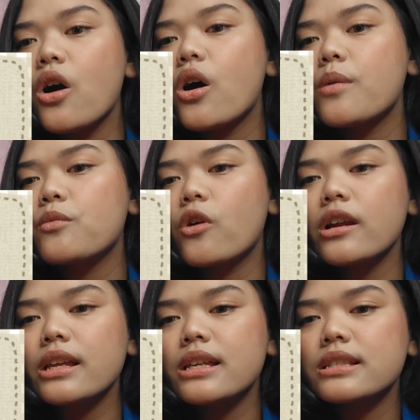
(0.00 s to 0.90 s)

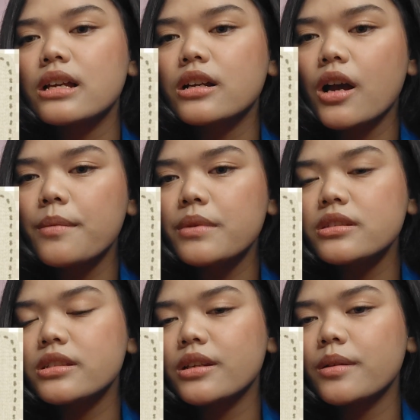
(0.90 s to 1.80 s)
Homework is a
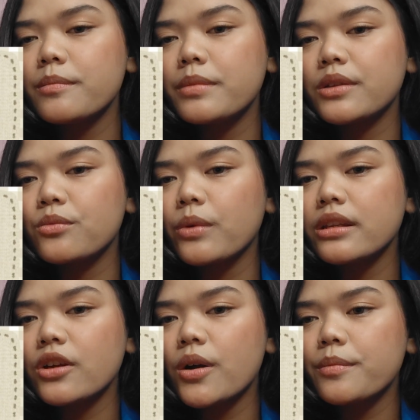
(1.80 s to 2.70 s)
common term, but
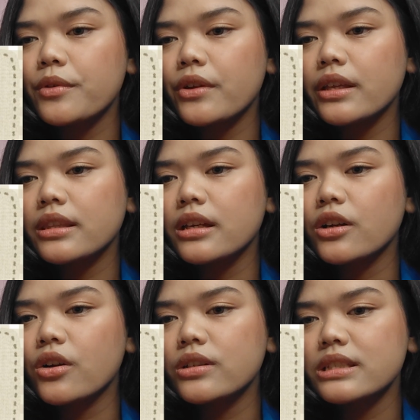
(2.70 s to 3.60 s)
when comparing the
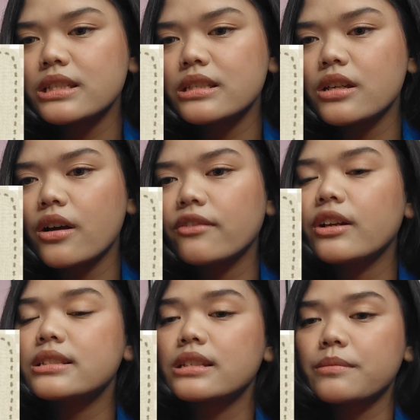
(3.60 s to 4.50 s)
quantity of
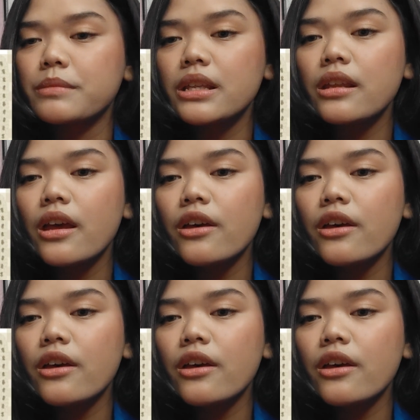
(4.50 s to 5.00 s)
assignment,